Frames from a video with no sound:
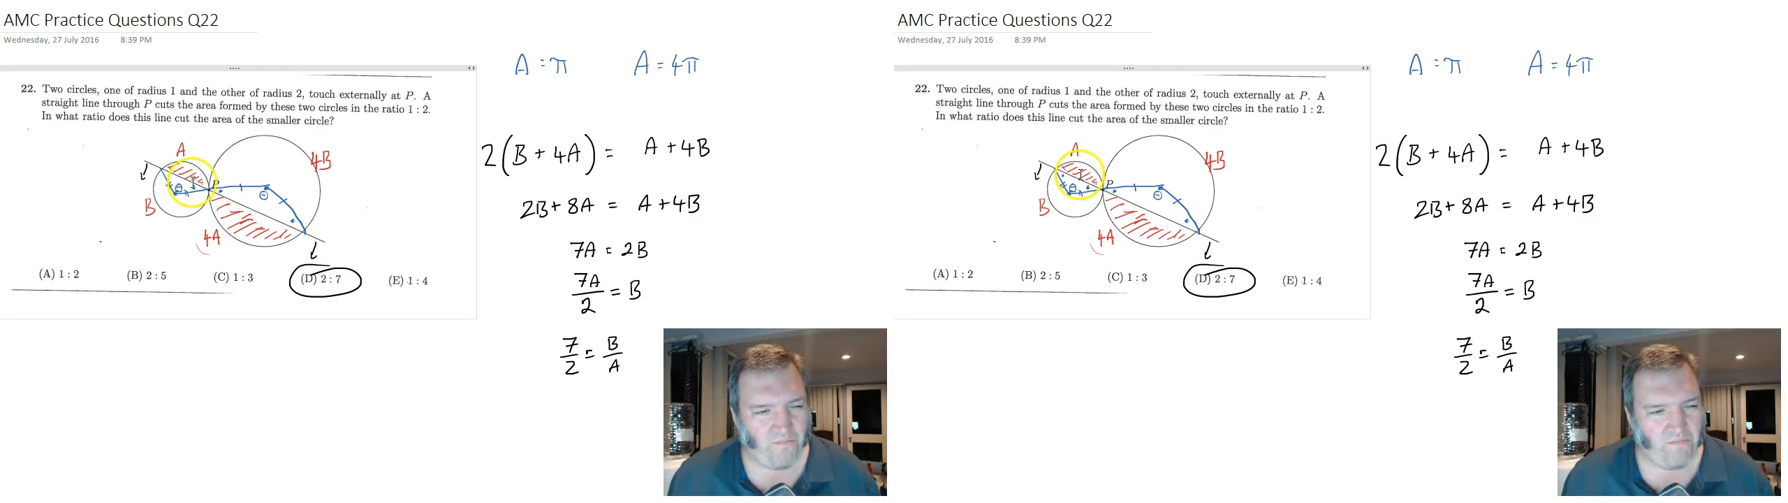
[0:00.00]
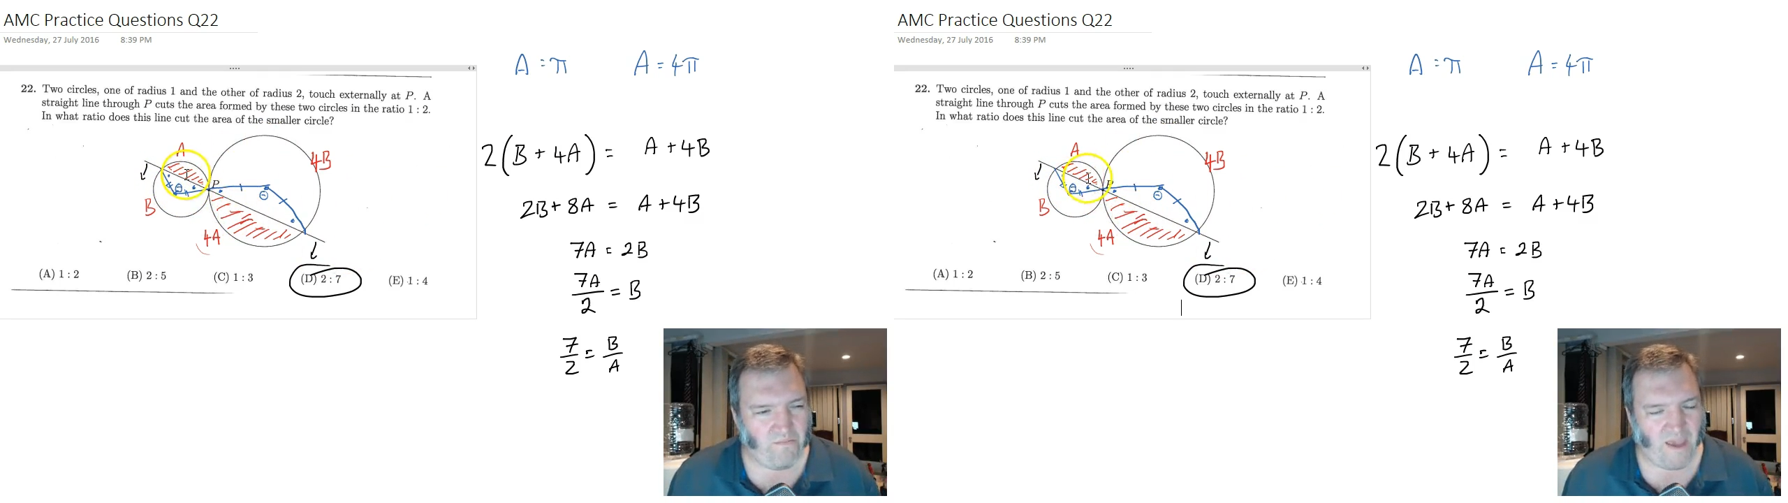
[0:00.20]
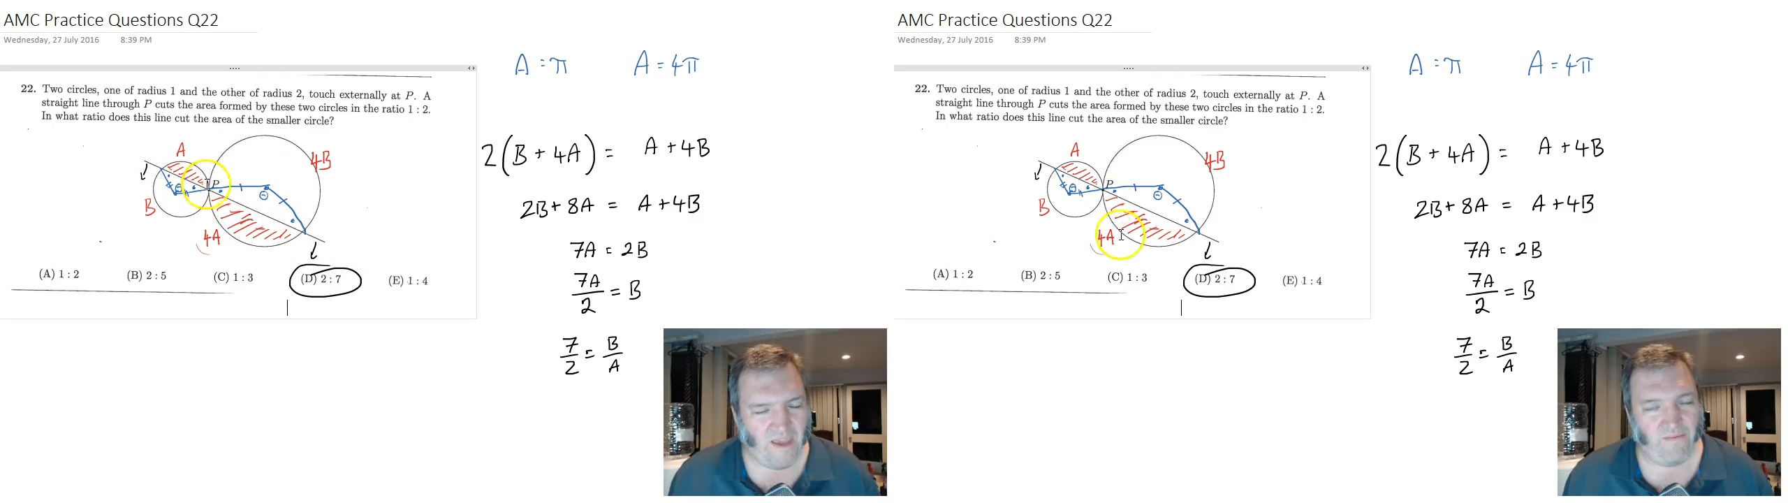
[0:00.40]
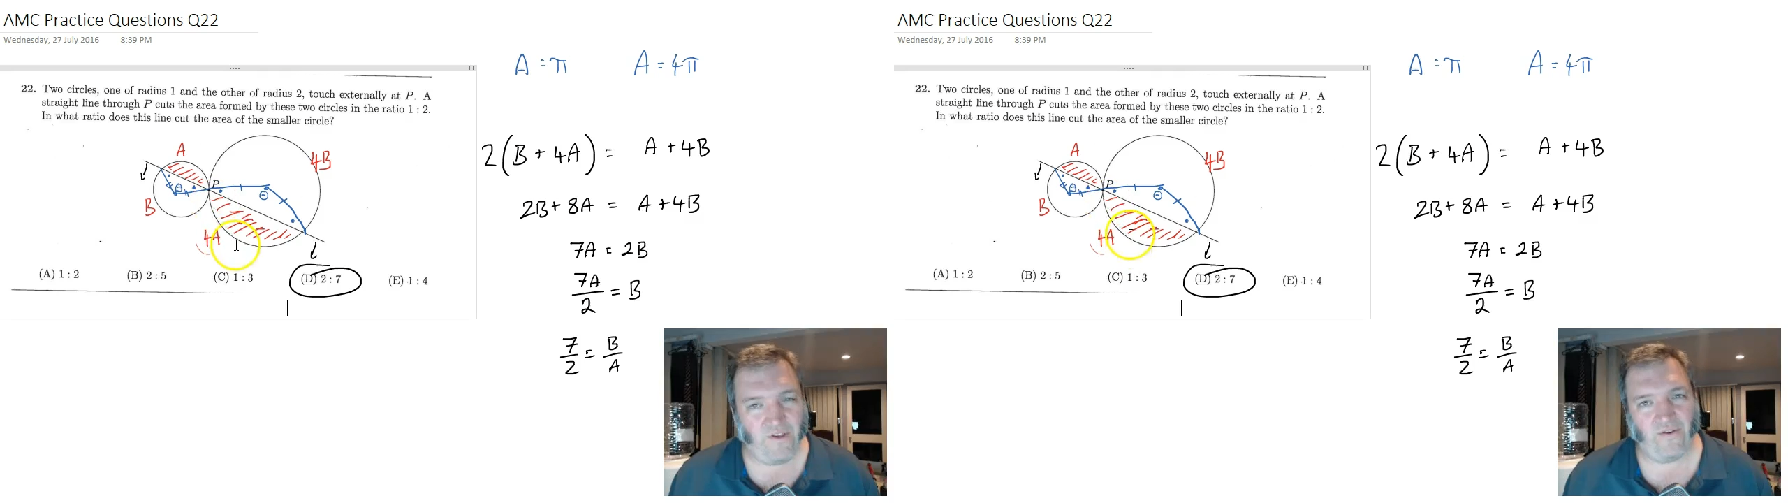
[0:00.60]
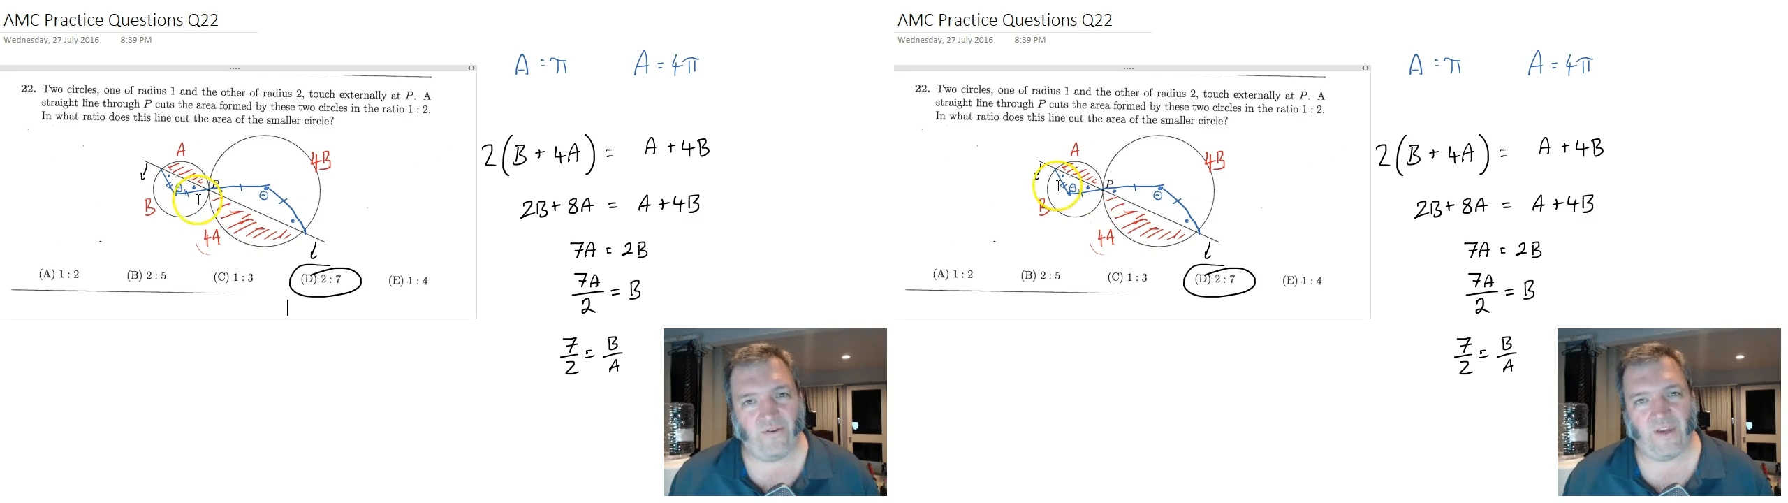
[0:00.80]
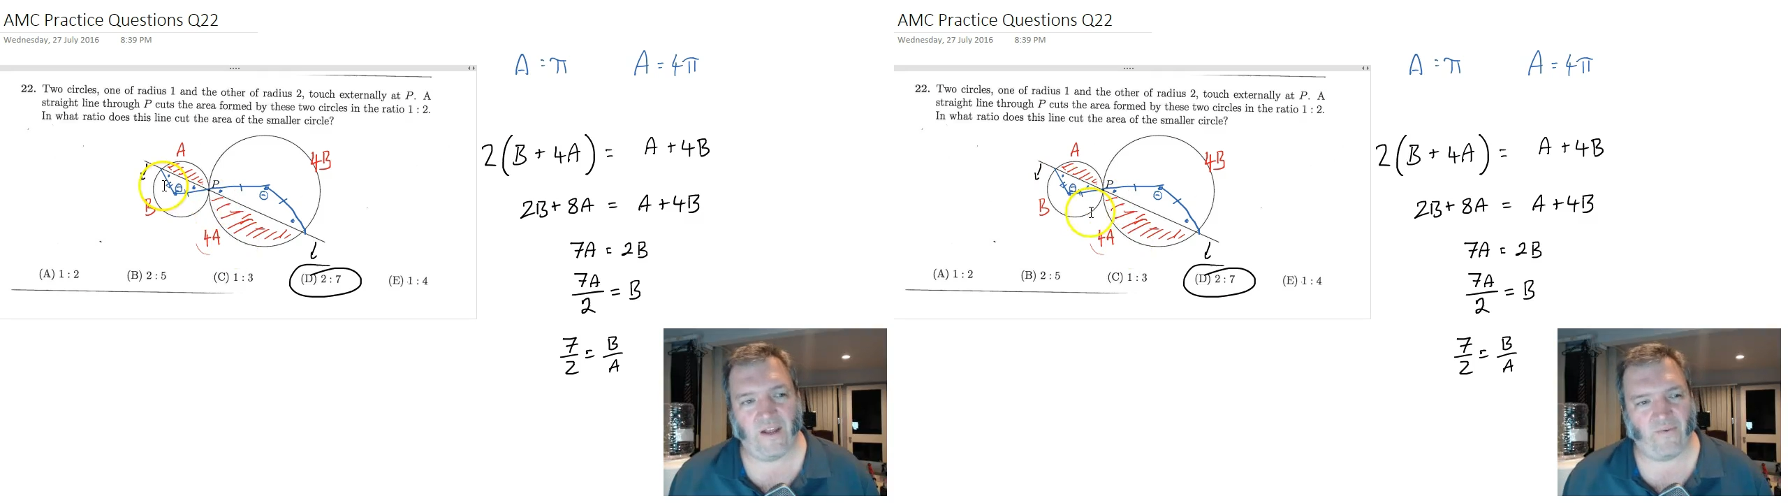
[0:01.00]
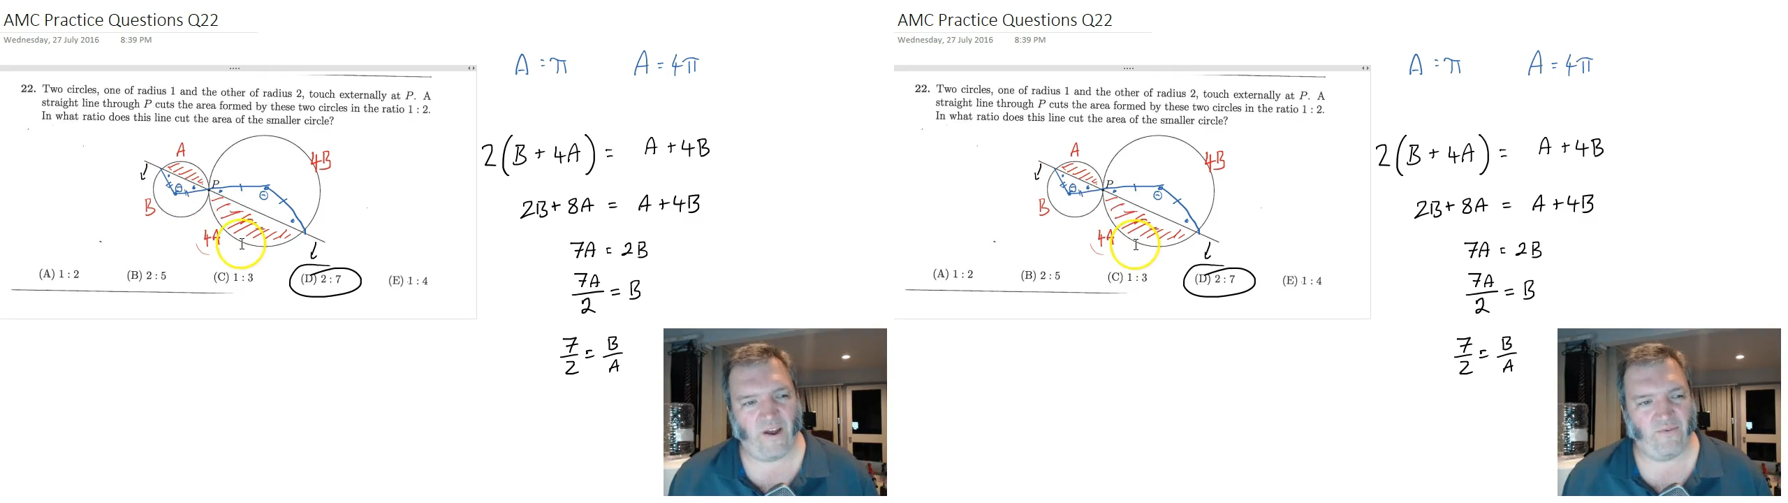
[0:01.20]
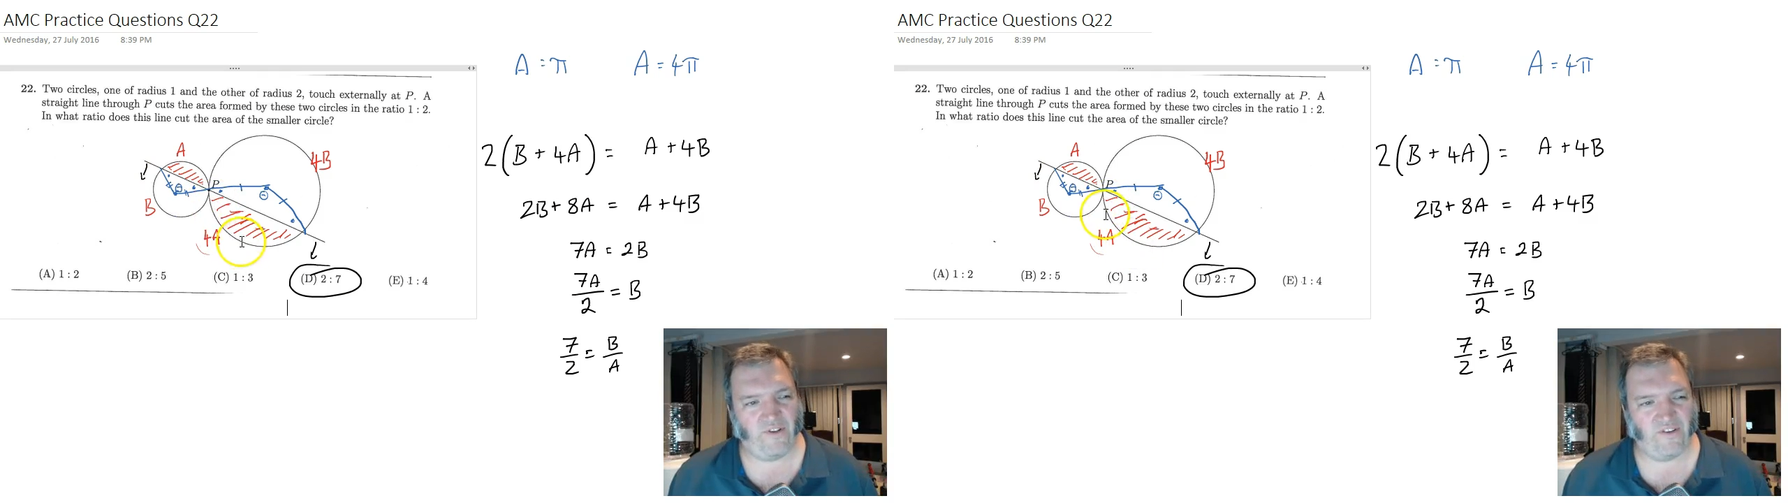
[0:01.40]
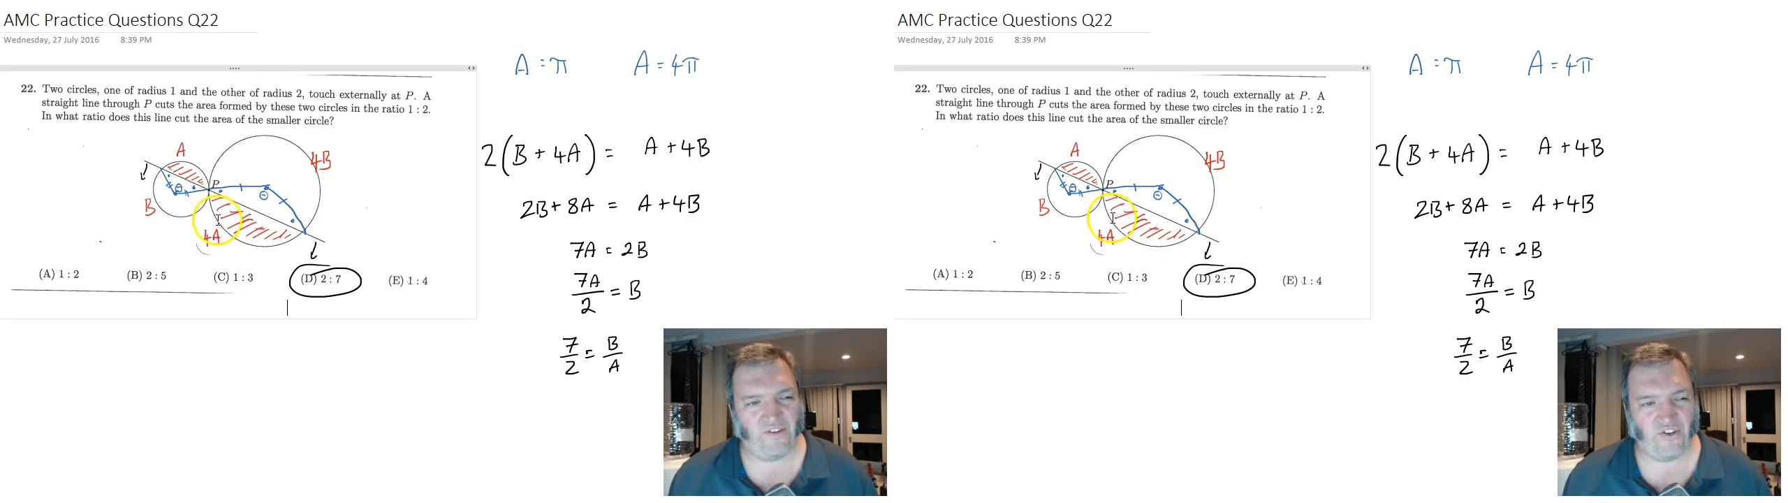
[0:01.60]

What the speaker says: Maybe you could get away with just